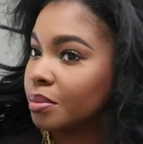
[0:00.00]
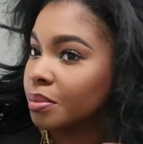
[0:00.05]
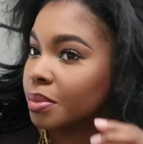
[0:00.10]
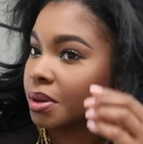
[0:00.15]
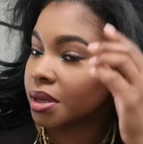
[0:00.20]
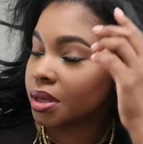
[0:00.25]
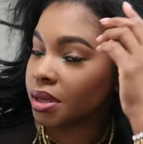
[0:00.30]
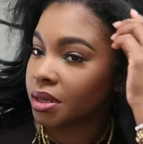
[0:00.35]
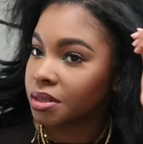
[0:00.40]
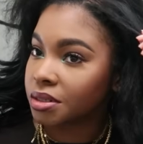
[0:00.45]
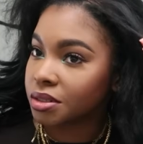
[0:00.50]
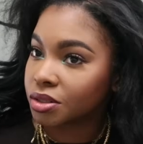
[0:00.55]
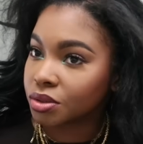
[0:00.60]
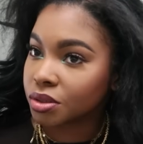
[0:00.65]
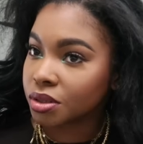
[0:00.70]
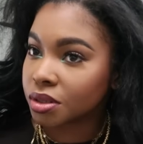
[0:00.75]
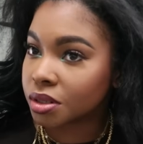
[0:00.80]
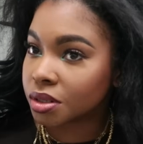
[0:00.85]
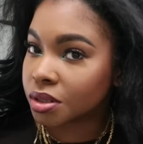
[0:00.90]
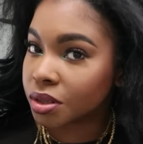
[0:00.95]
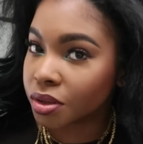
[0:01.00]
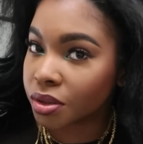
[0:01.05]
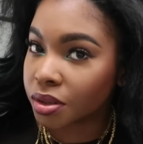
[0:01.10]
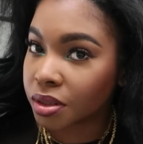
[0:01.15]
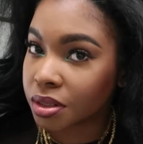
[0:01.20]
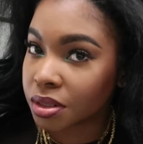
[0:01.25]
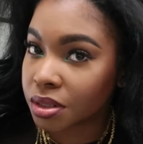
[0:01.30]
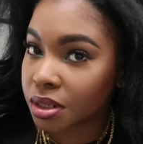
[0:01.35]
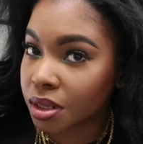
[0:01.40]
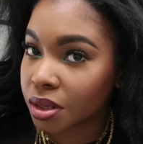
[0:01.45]
because you can
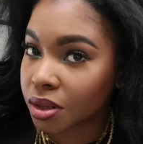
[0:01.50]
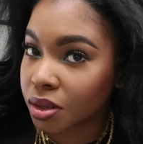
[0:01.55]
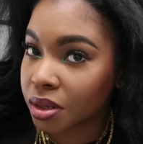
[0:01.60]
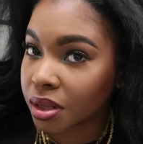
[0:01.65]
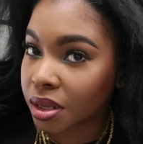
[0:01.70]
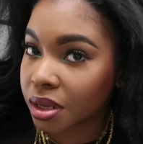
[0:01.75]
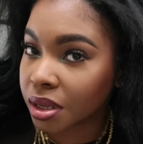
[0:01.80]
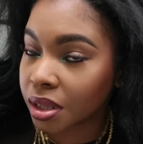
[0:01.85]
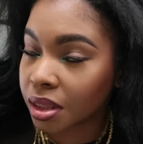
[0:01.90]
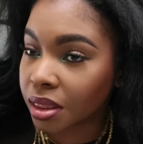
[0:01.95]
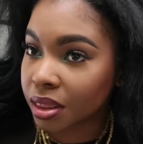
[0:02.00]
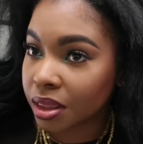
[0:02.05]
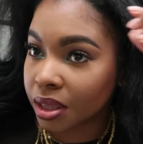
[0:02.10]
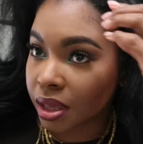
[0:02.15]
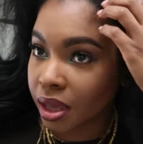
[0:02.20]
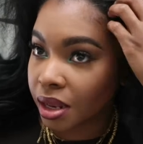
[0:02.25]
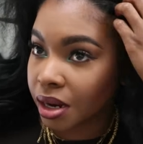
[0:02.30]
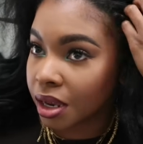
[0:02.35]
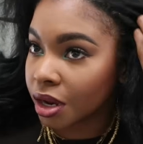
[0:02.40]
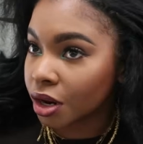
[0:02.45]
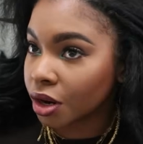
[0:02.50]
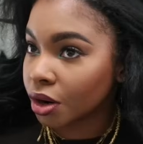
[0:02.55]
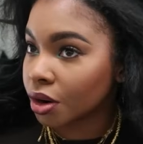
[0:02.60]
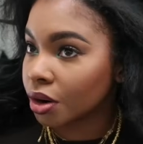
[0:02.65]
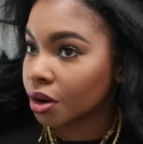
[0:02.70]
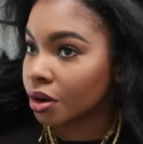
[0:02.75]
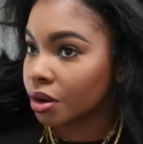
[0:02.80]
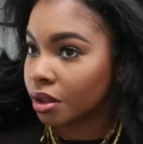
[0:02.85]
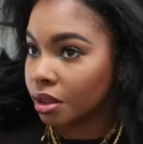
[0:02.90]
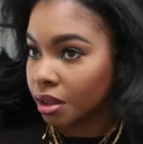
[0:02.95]
clearly tell like that
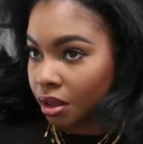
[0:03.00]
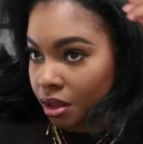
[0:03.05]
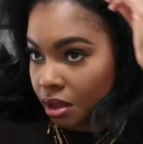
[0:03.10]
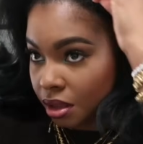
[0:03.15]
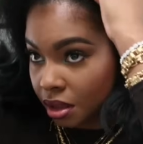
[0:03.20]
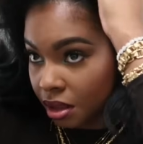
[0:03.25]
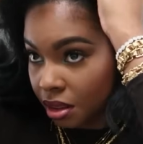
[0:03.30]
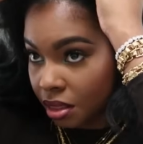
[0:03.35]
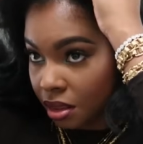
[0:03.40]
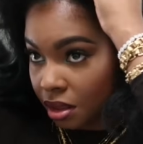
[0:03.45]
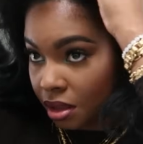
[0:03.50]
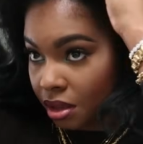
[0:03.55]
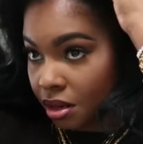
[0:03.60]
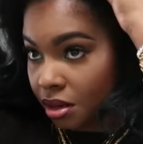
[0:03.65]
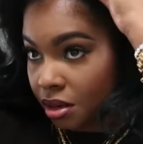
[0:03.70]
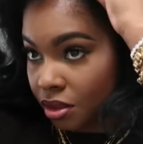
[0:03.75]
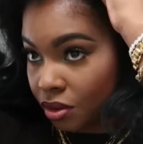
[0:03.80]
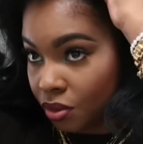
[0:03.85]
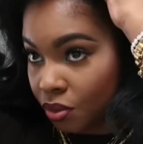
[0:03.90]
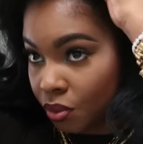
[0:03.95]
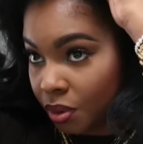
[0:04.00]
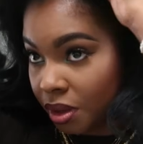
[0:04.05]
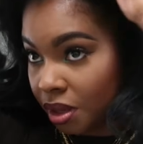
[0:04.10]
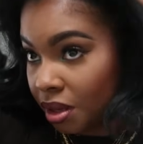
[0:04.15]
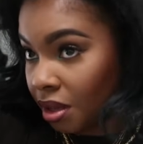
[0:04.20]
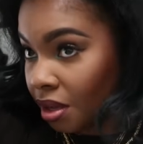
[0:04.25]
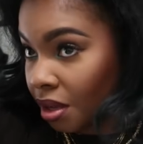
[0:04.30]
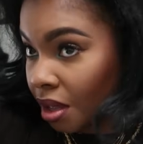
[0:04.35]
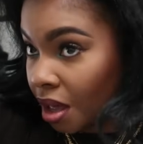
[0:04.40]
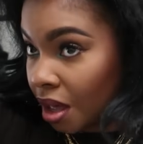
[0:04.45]
hair and then the
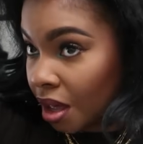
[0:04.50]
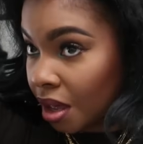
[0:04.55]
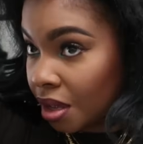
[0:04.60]
wig.